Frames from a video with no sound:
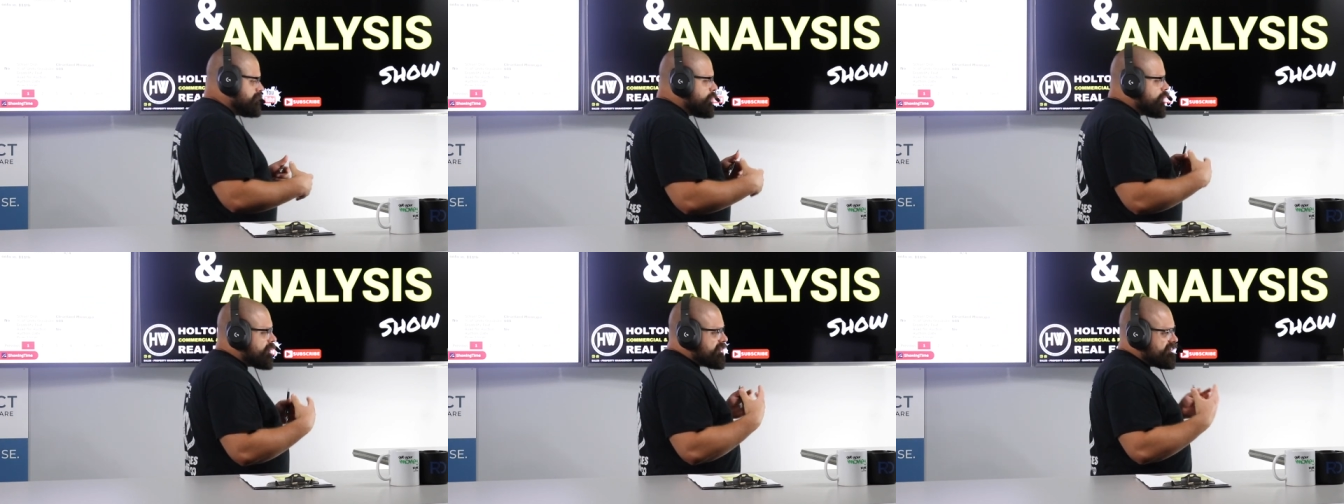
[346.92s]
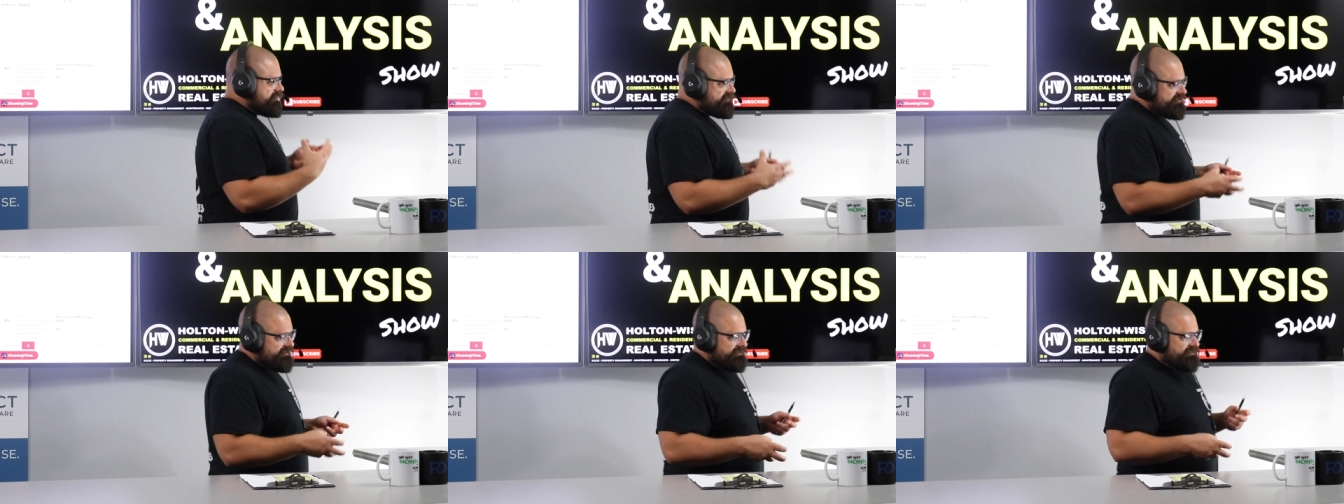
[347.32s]
more
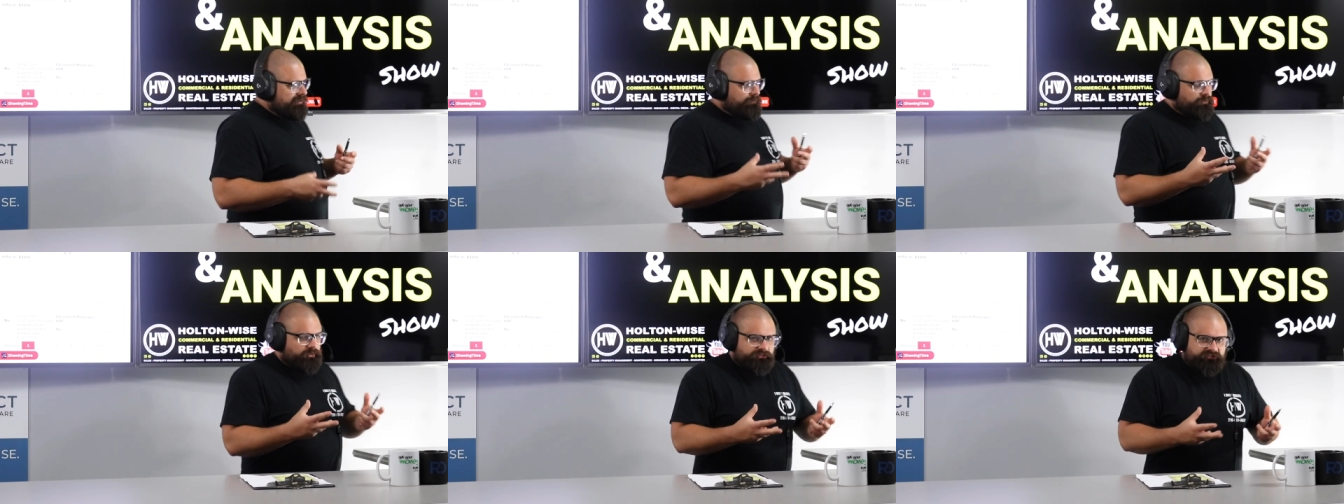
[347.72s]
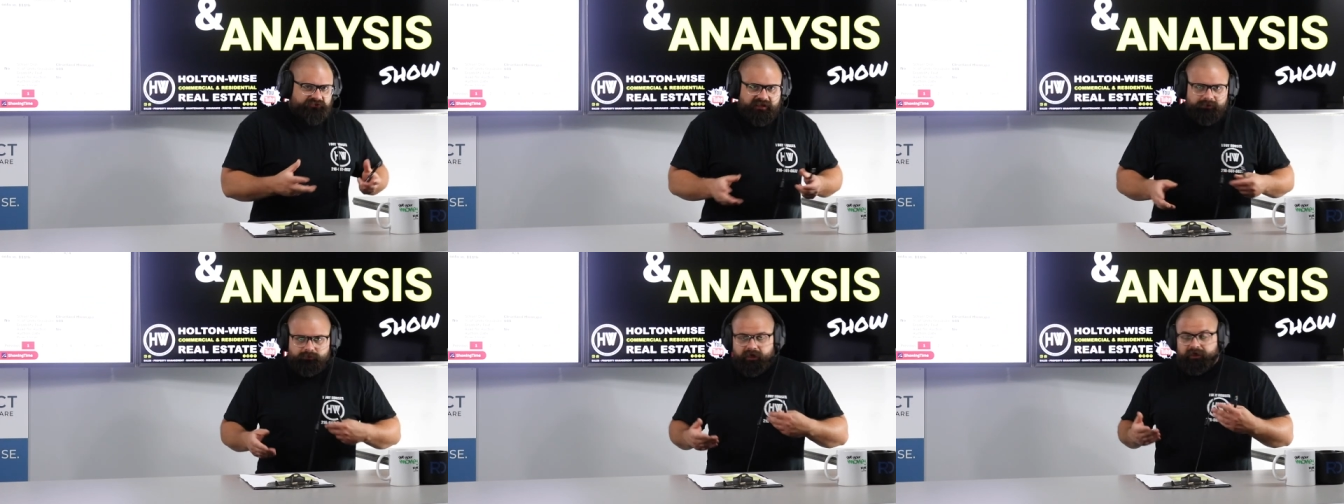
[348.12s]
consistent, more
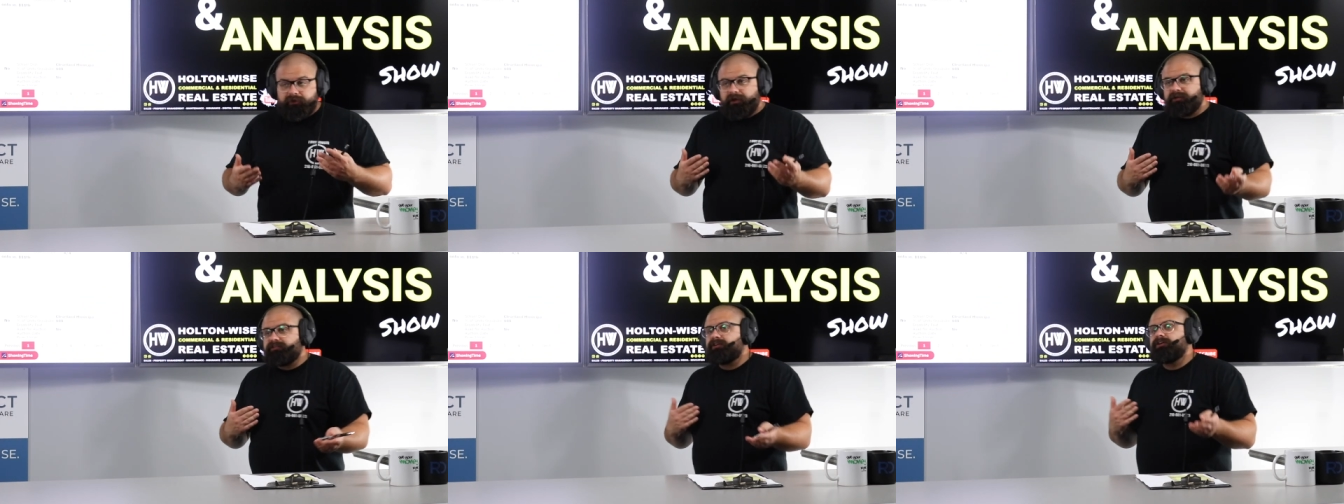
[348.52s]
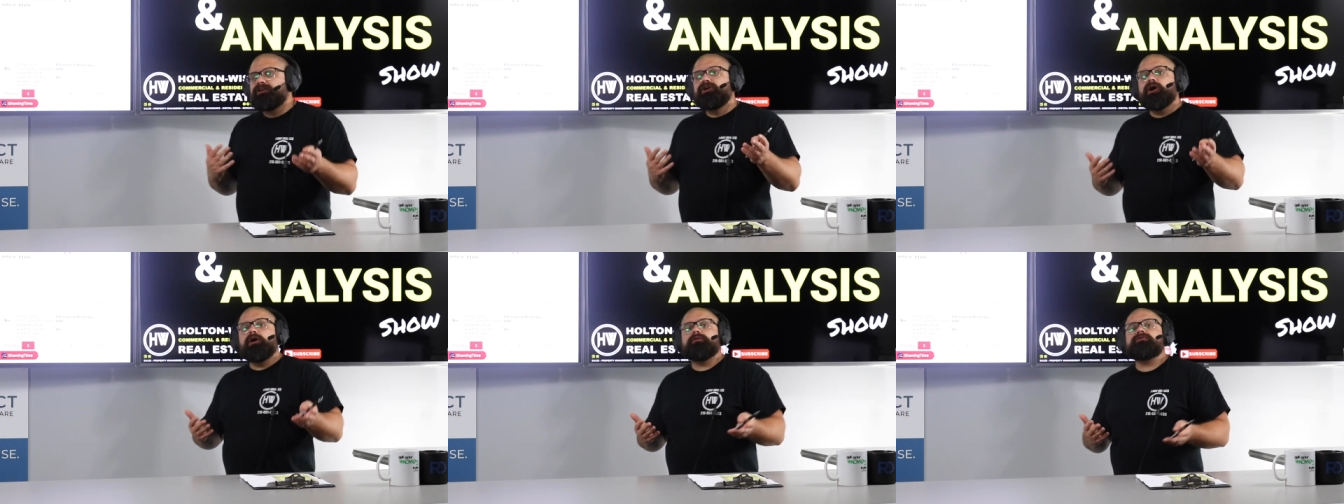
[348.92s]
stable, I like to
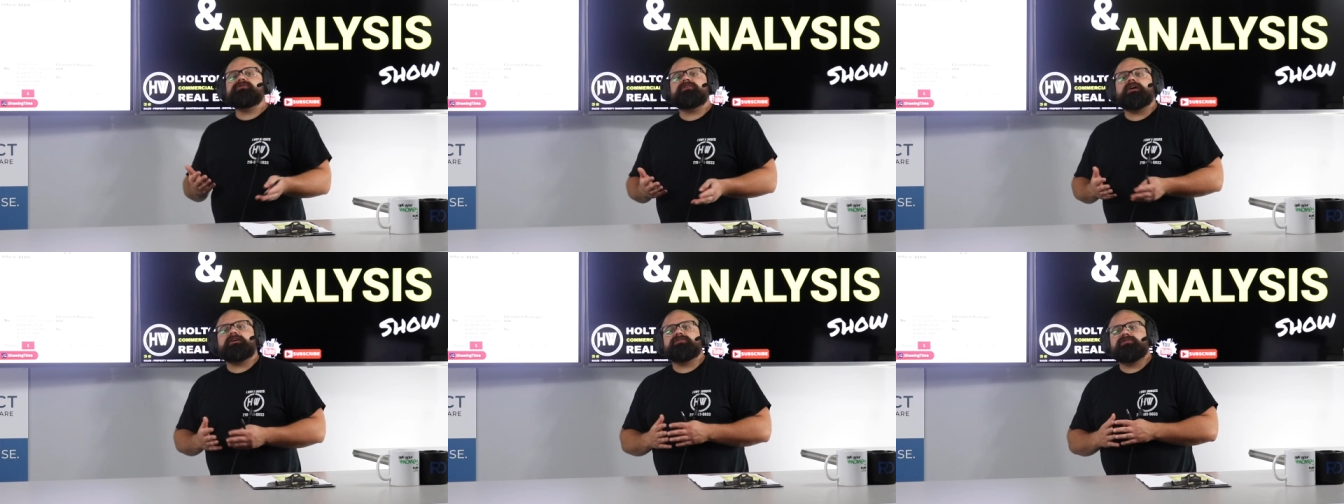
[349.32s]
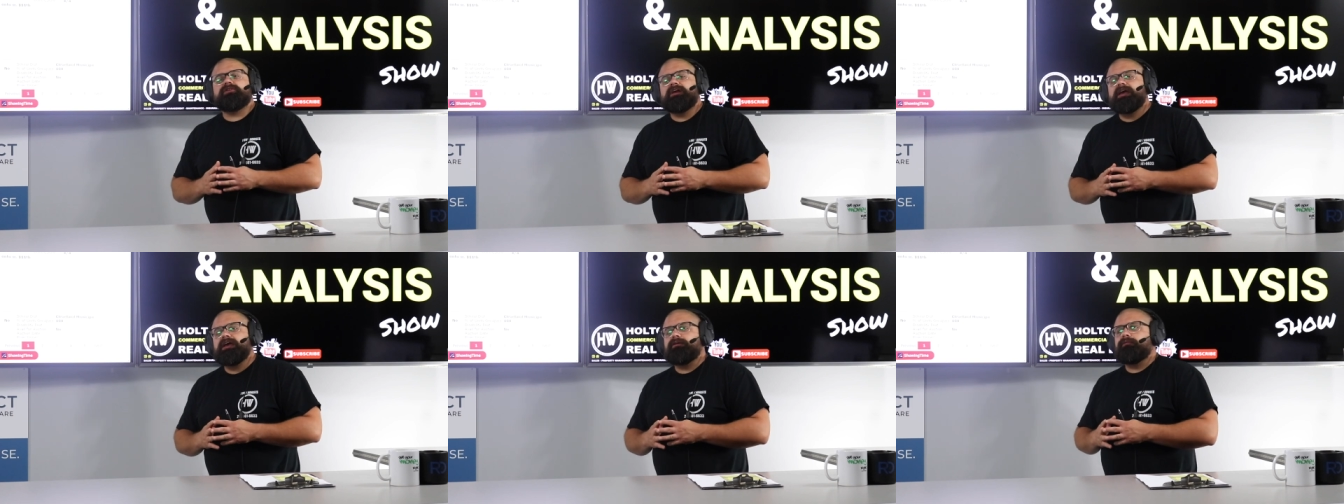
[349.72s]
go
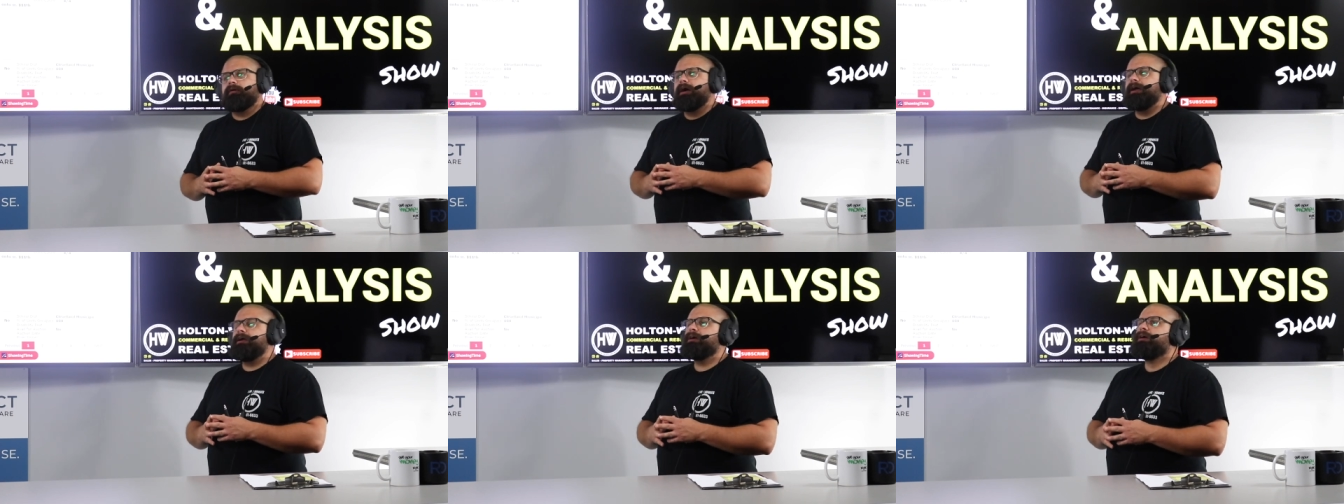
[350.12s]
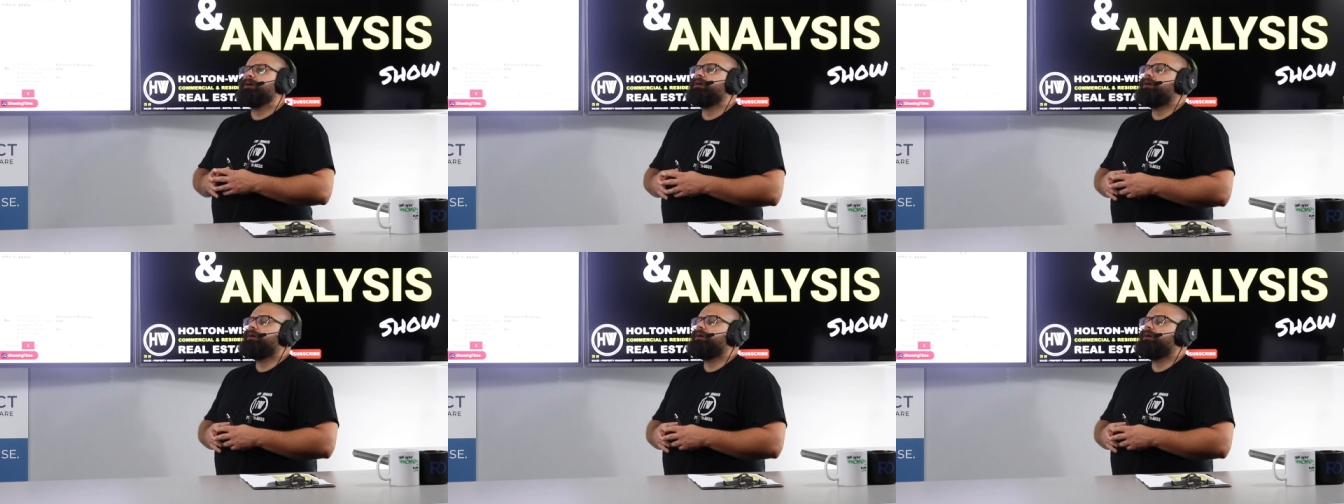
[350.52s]
Section 8, right?